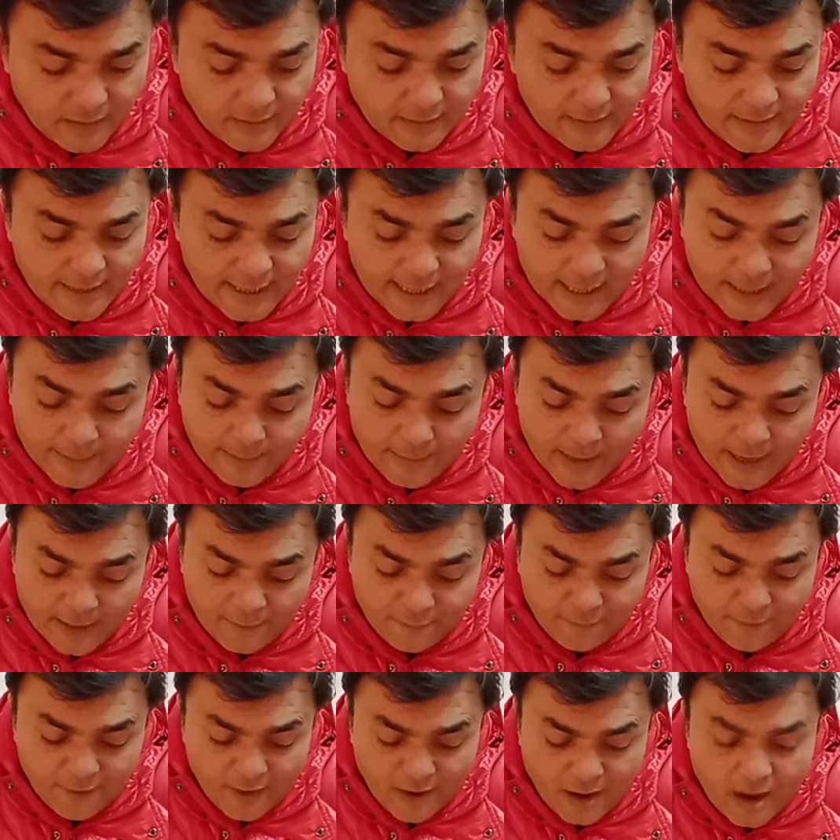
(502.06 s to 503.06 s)

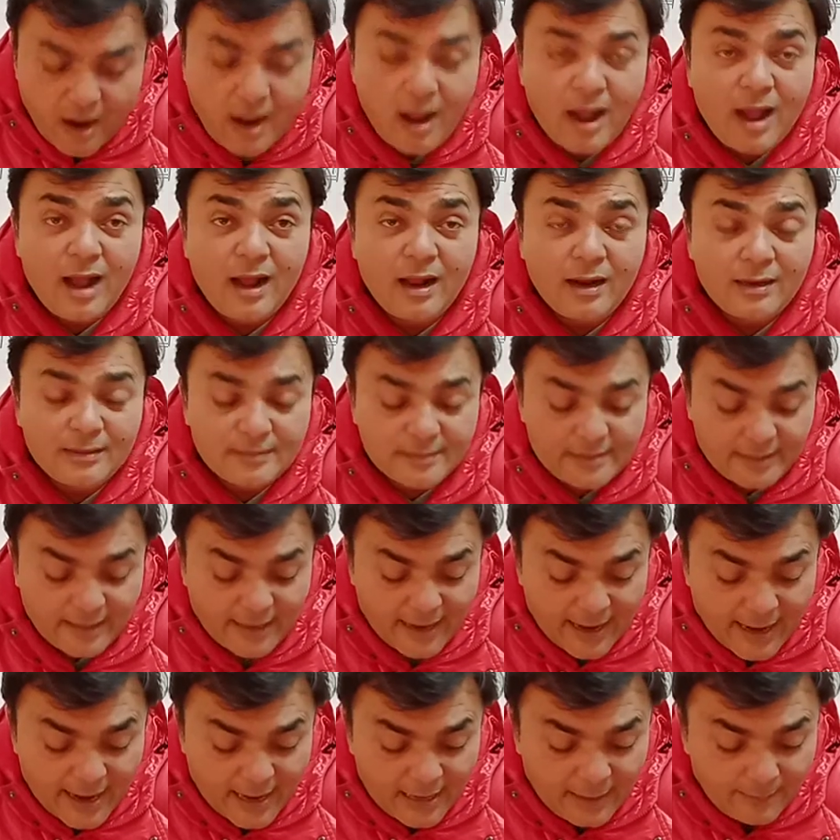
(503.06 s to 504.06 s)
treatment for
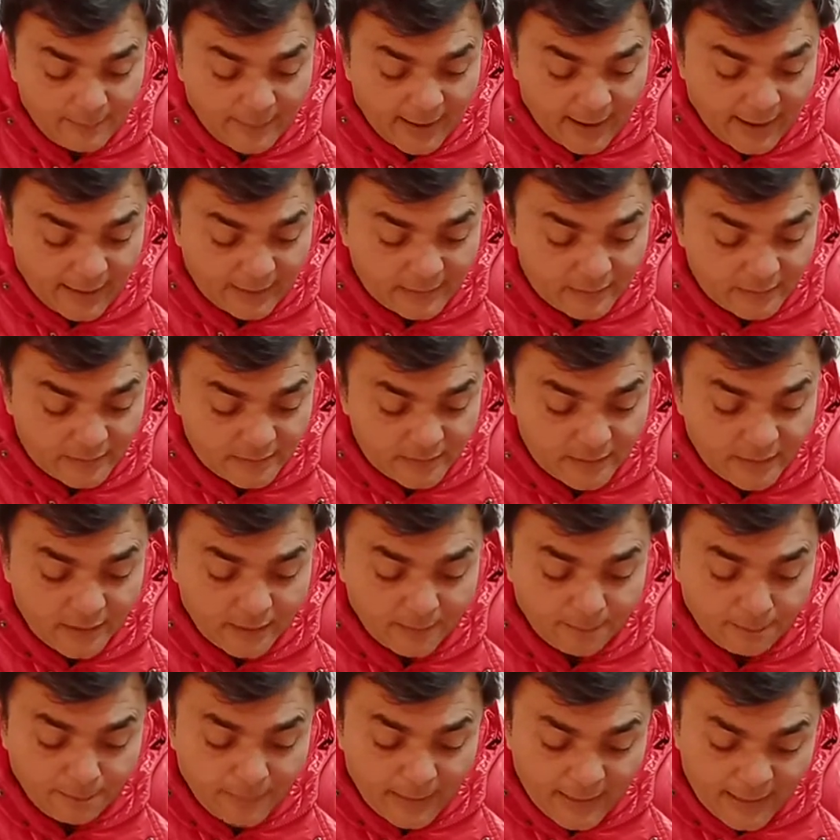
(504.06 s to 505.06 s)
heart ailment,
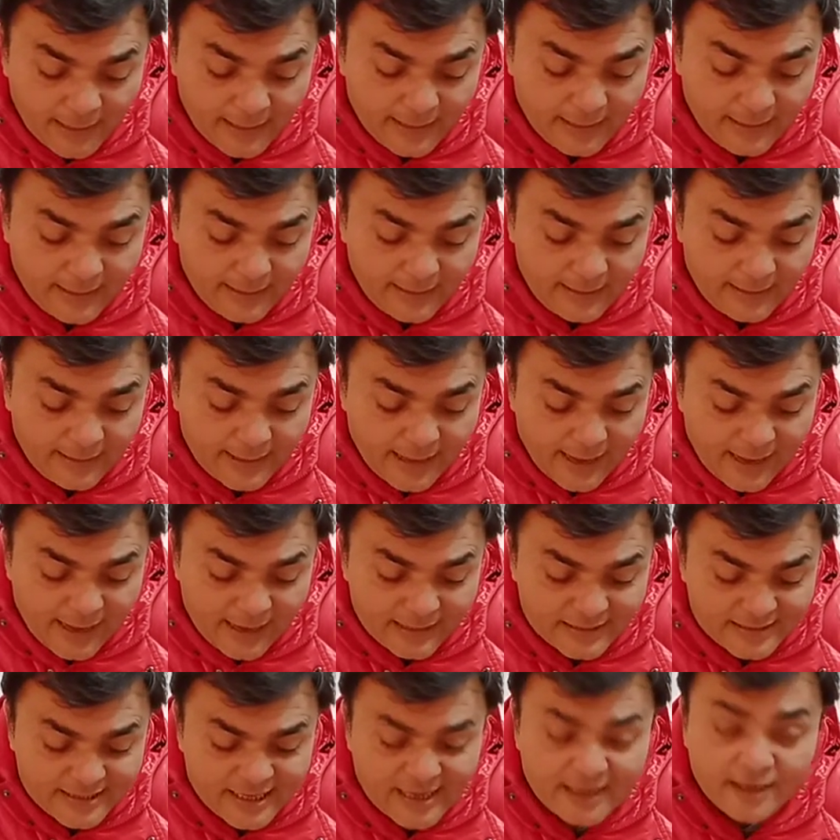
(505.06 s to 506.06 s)
Billy,
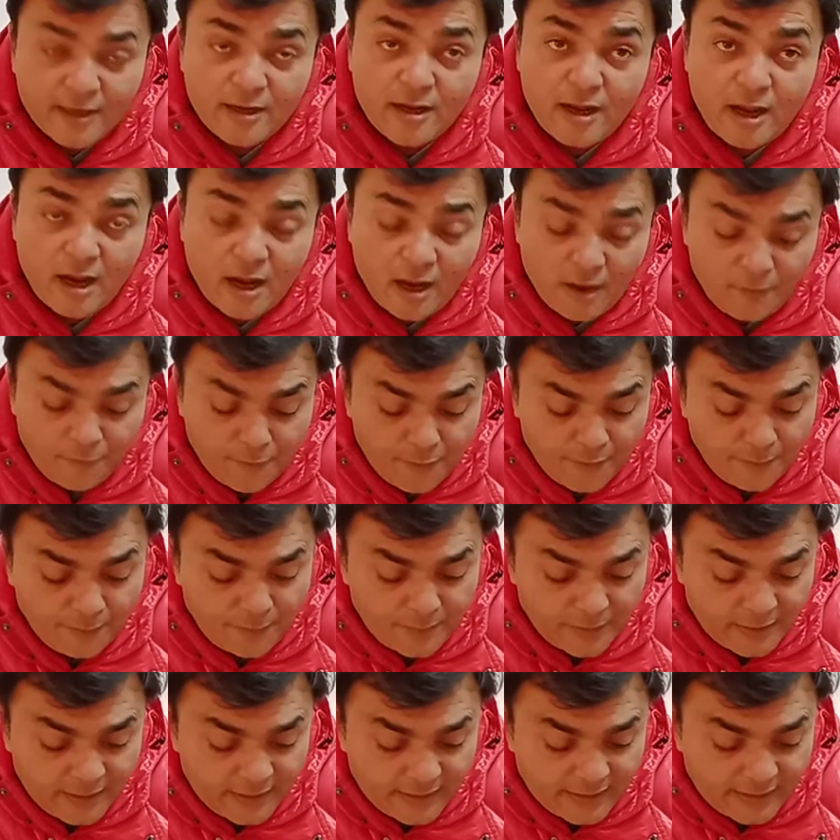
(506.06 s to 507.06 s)
gas and cough
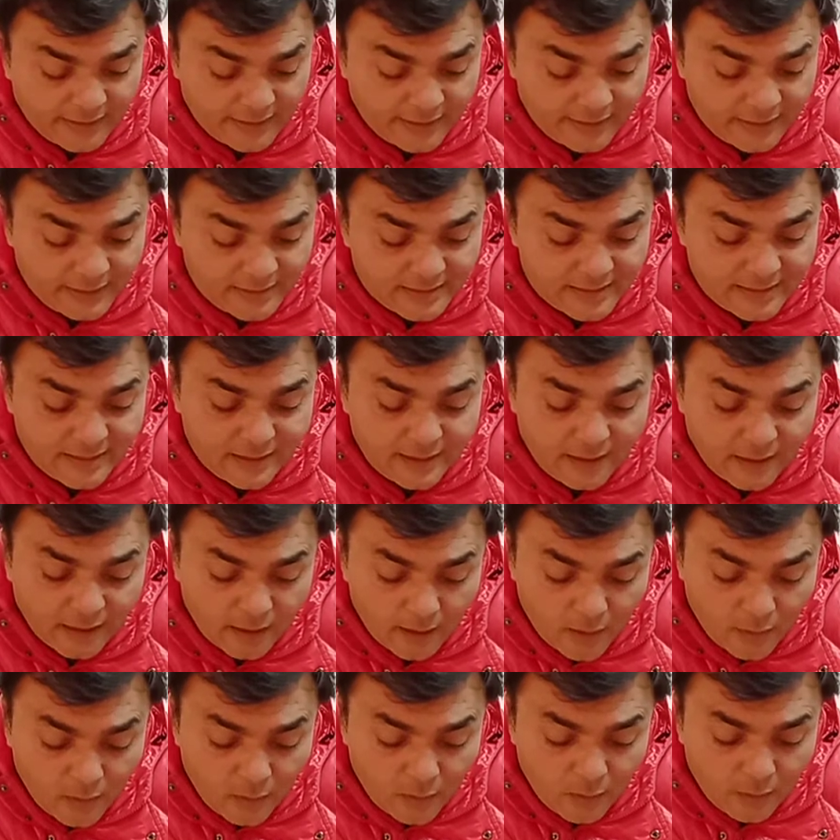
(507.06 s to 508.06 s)
impurities,
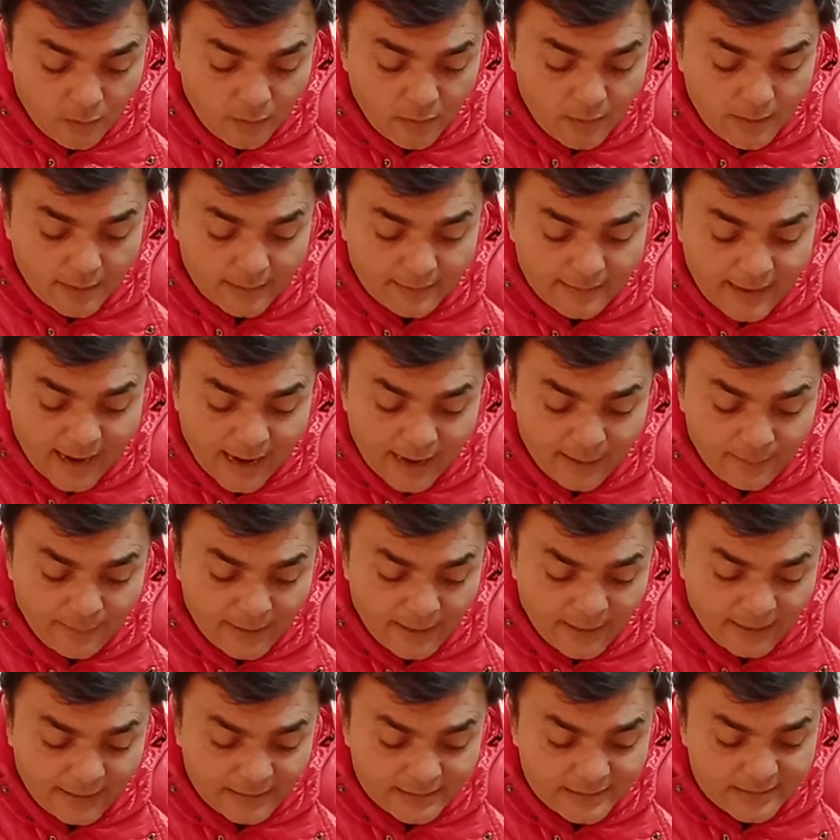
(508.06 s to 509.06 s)
Garo,
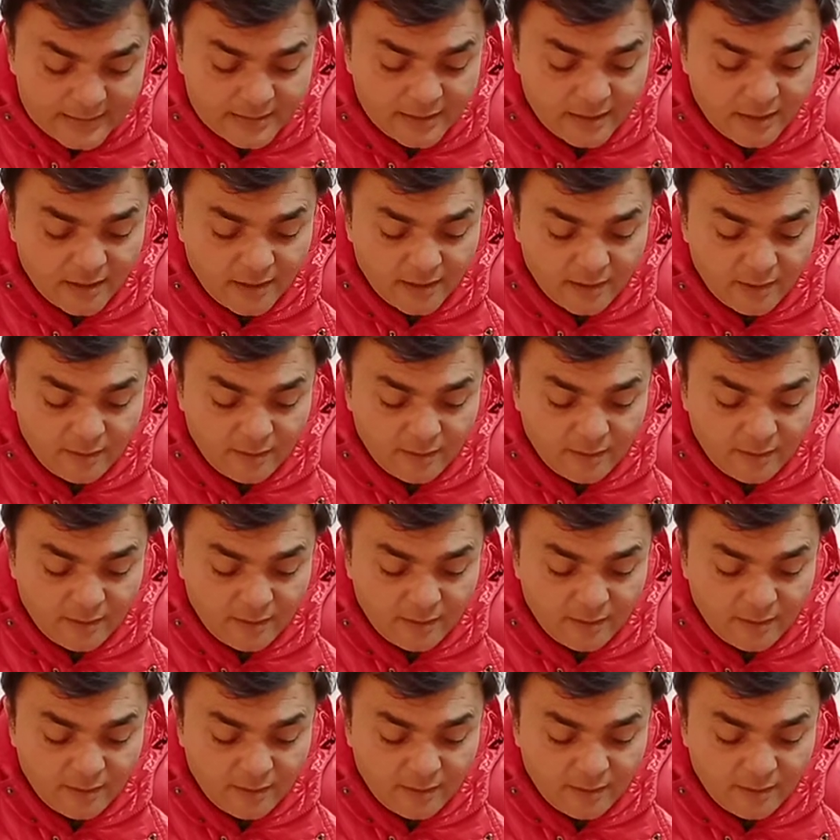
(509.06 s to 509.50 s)
diabetes,